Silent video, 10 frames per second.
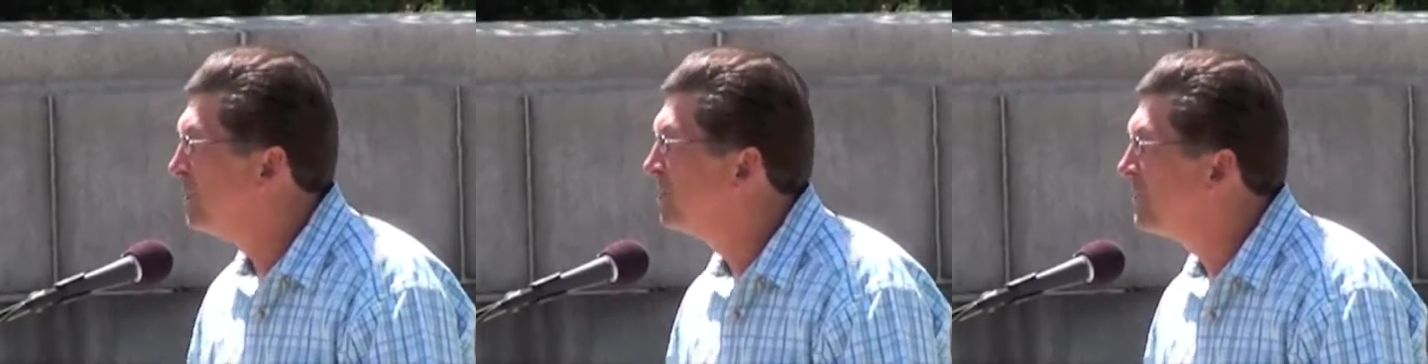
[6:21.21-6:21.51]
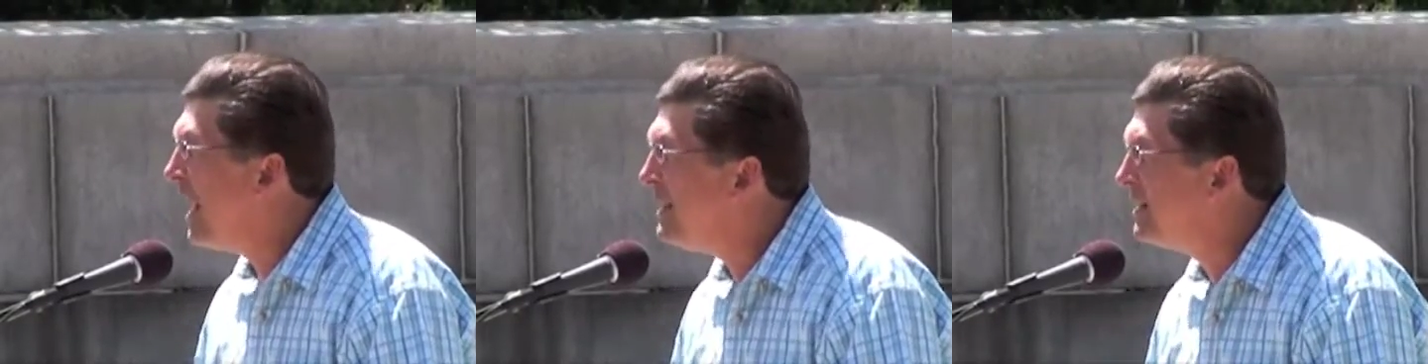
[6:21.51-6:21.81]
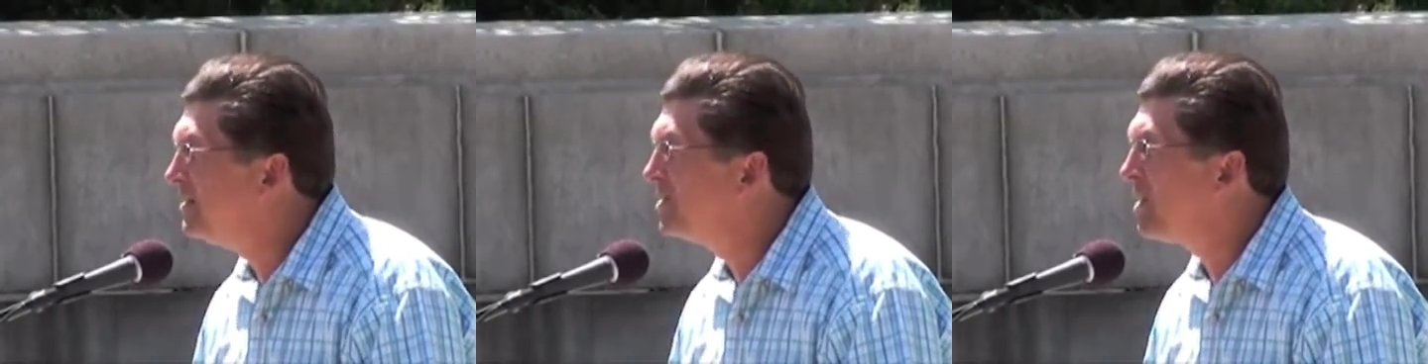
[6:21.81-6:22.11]
Your
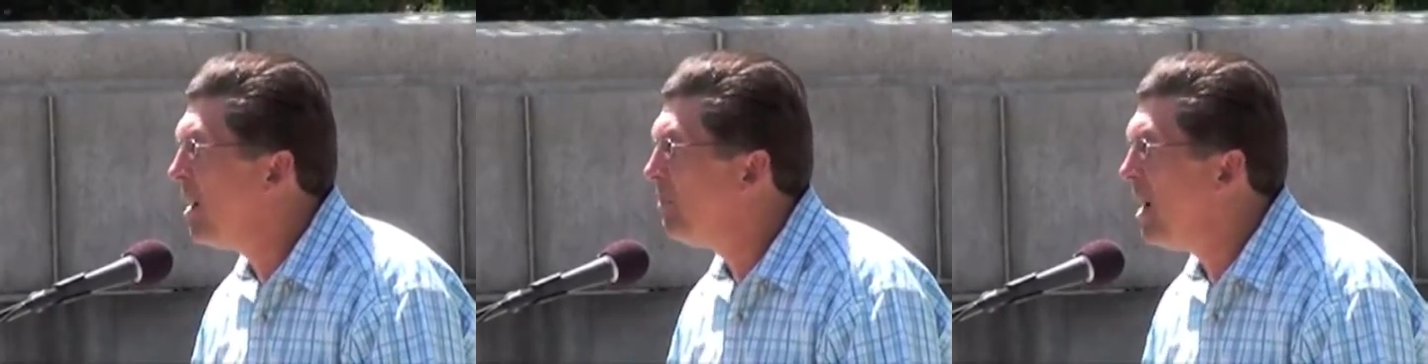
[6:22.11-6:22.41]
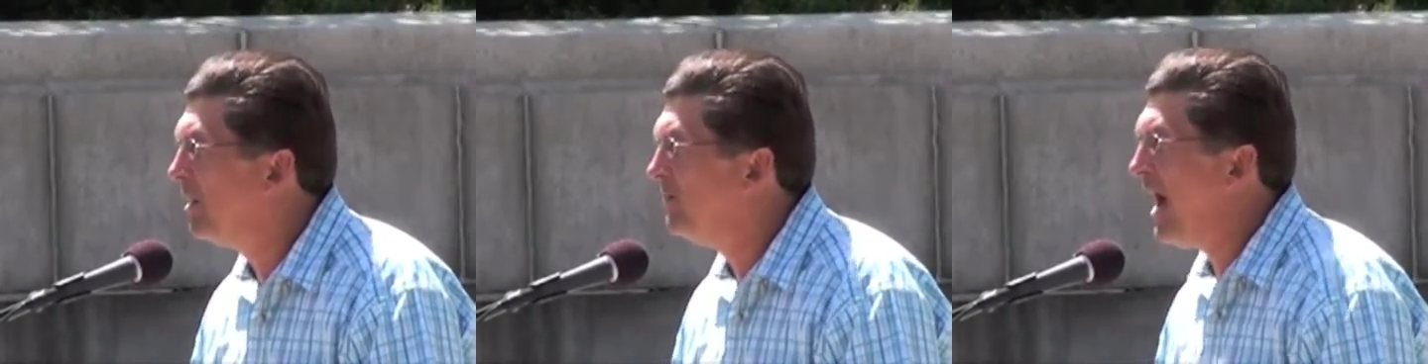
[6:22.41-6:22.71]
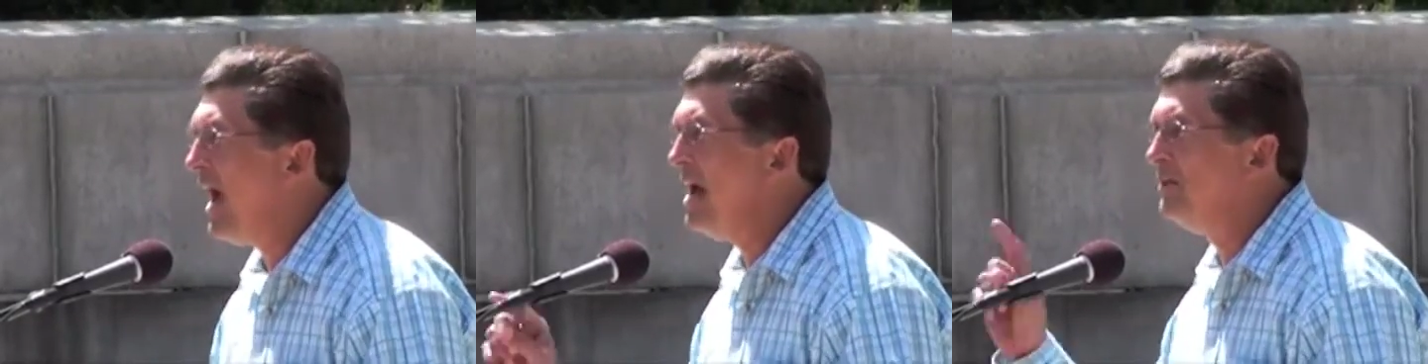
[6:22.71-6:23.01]
state can stop all of
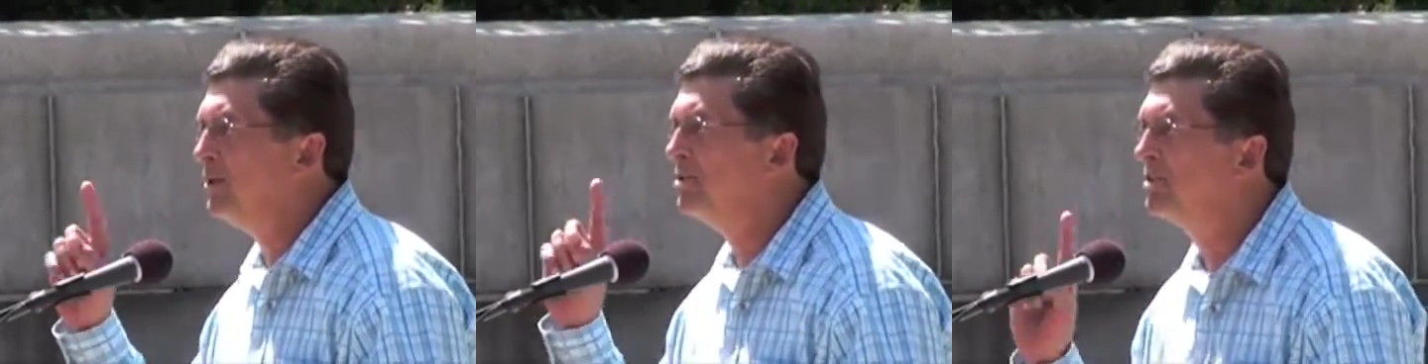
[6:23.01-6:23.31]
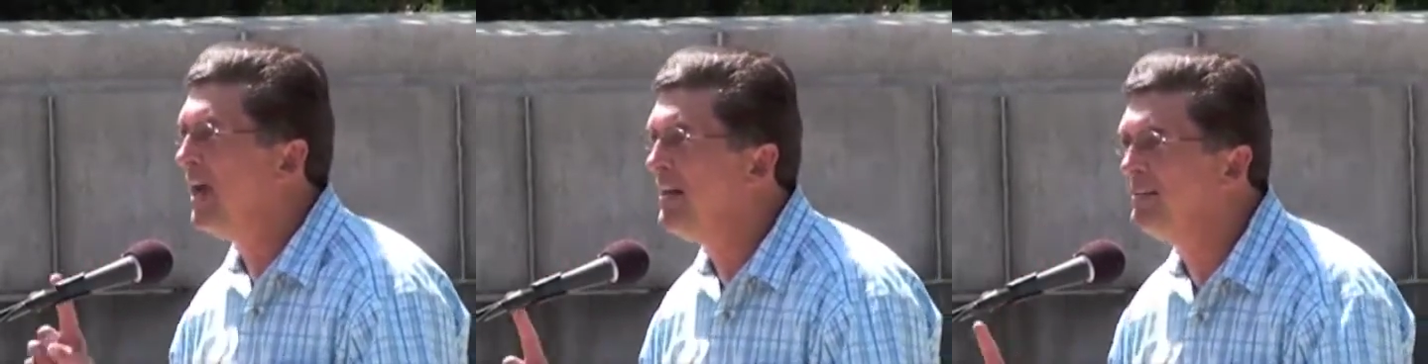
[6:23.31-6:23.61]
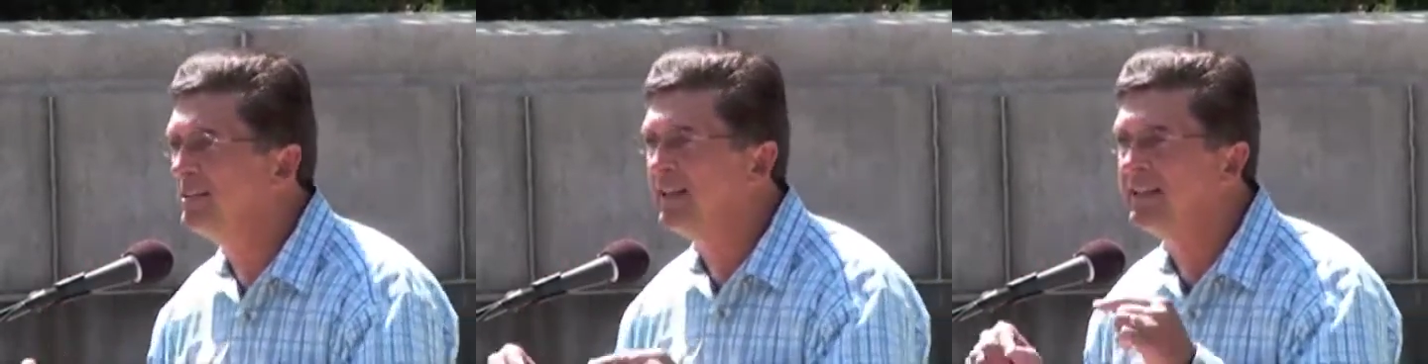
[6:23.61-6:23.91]
that, and your
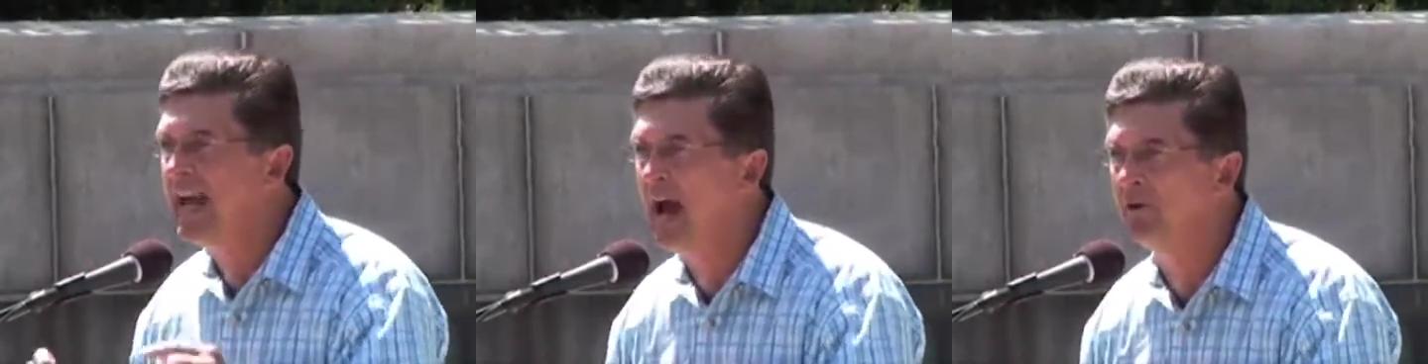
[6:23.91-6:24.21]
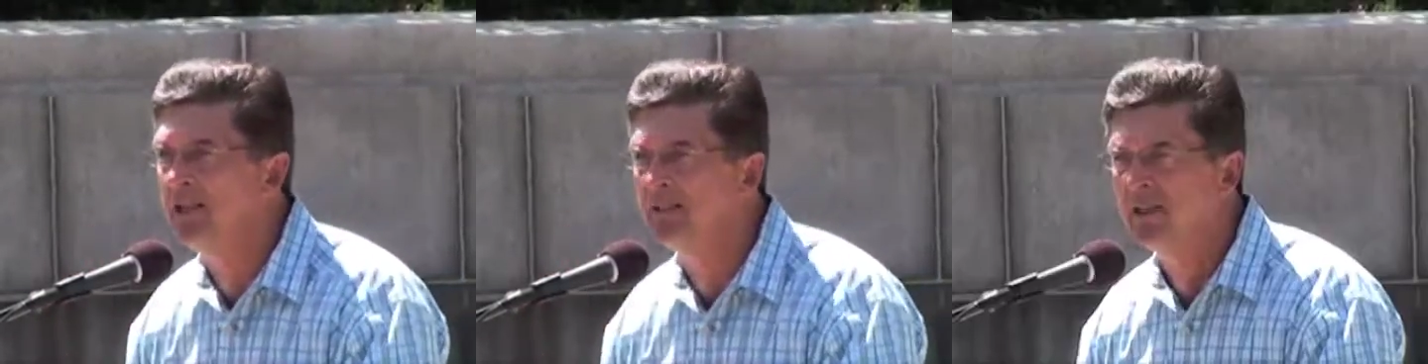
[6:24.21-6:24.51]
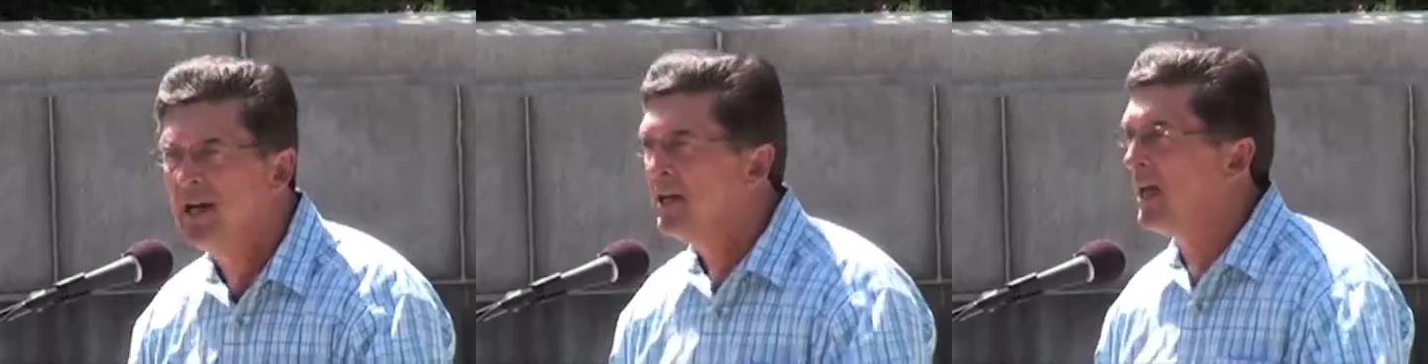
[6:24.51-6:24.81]
states and
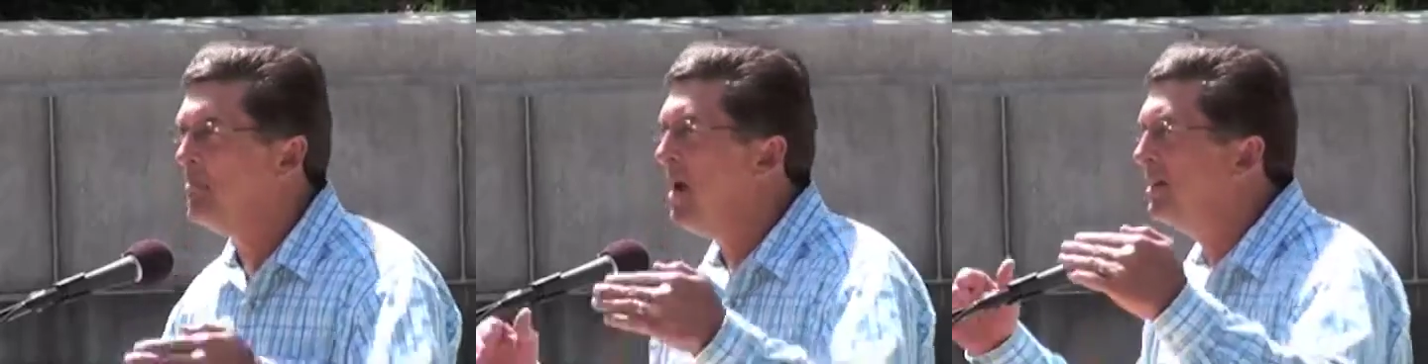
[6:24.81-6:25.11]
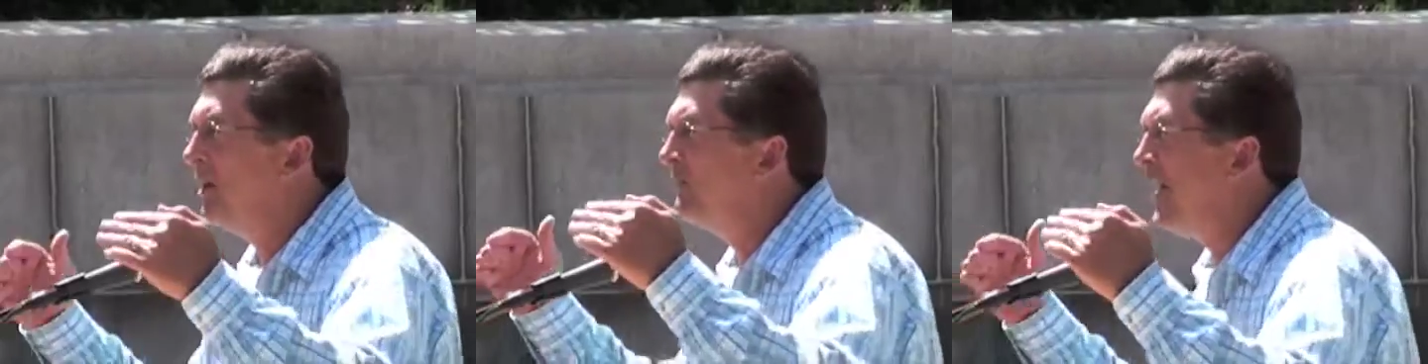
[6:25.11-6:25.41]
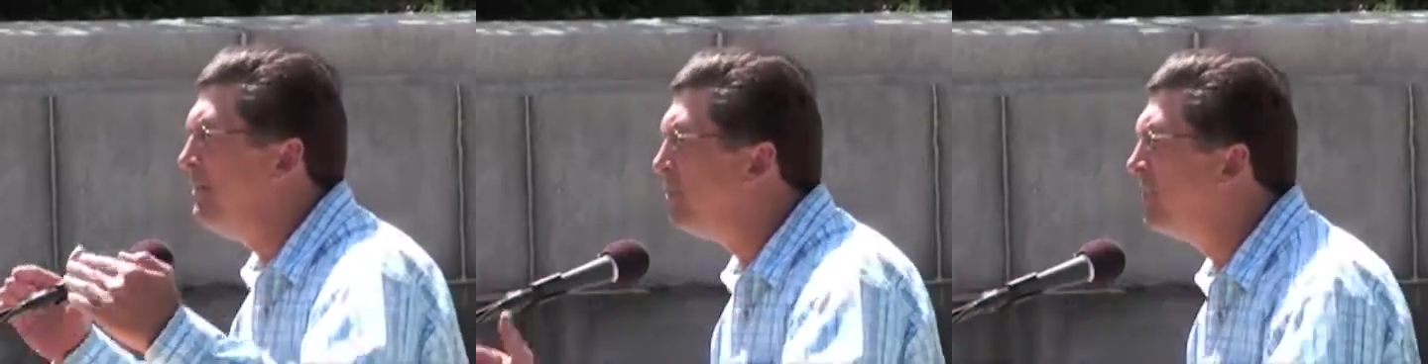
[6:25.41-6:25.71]
counties can make the
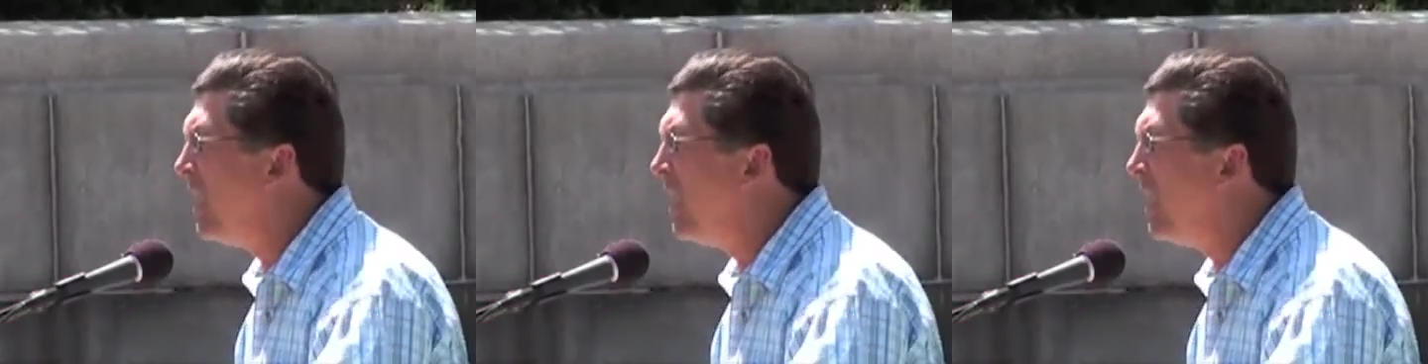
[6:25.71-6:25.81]
federal